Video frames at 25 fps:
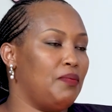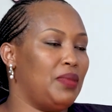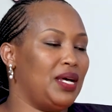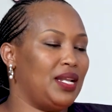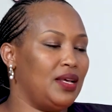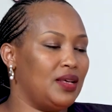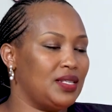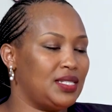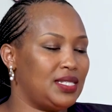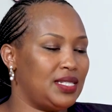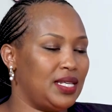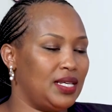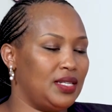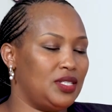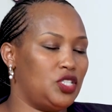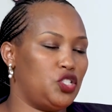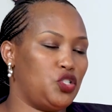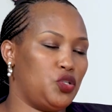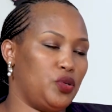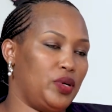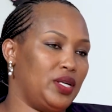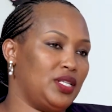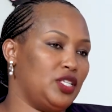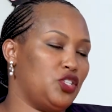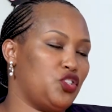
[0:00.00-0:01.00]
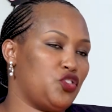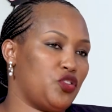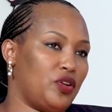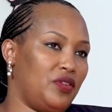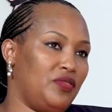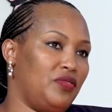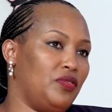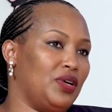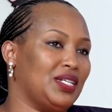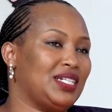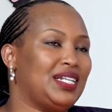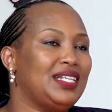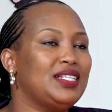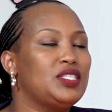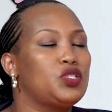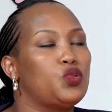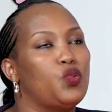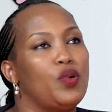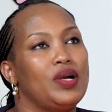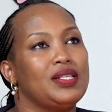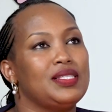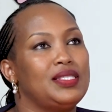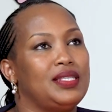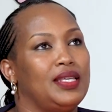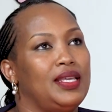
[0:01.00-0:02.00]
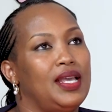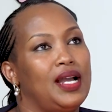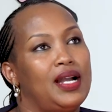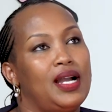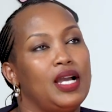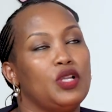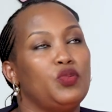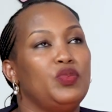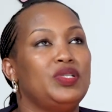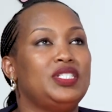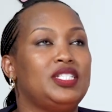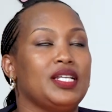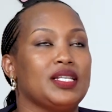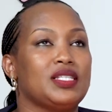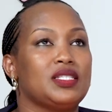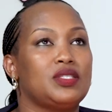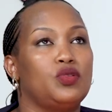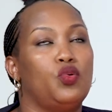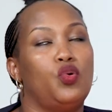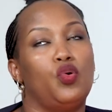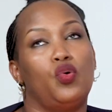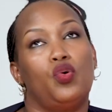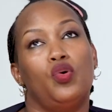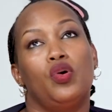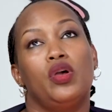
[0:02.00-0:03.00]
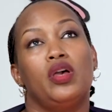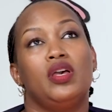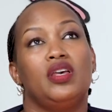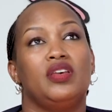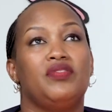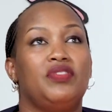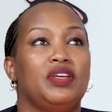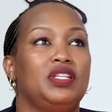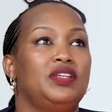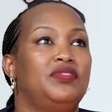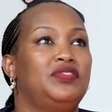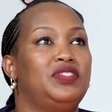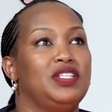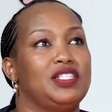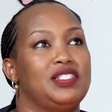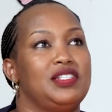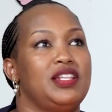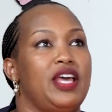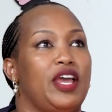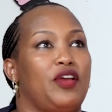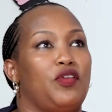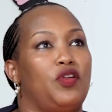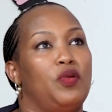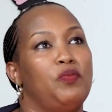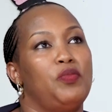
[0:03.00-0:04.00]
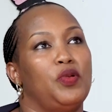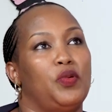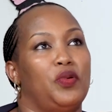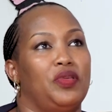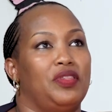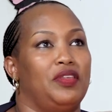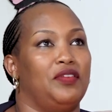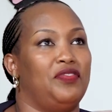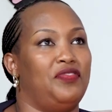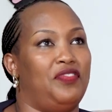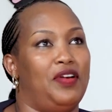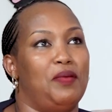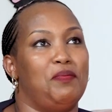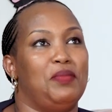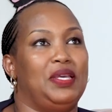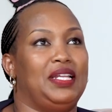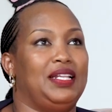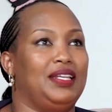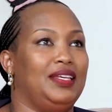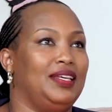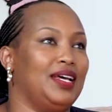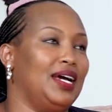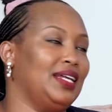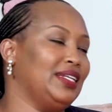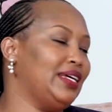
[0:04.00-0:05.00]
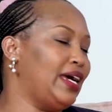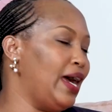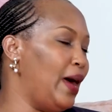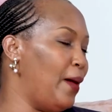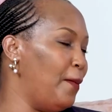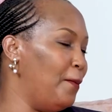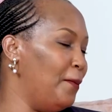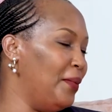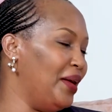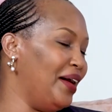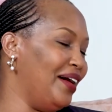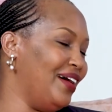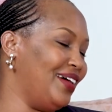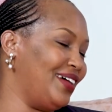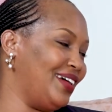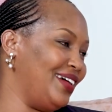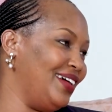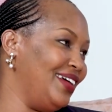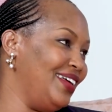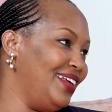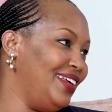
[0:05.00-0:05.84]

But I said, surely travel at least once a year. Can we just go, even if it is Nairobi with a family and come back?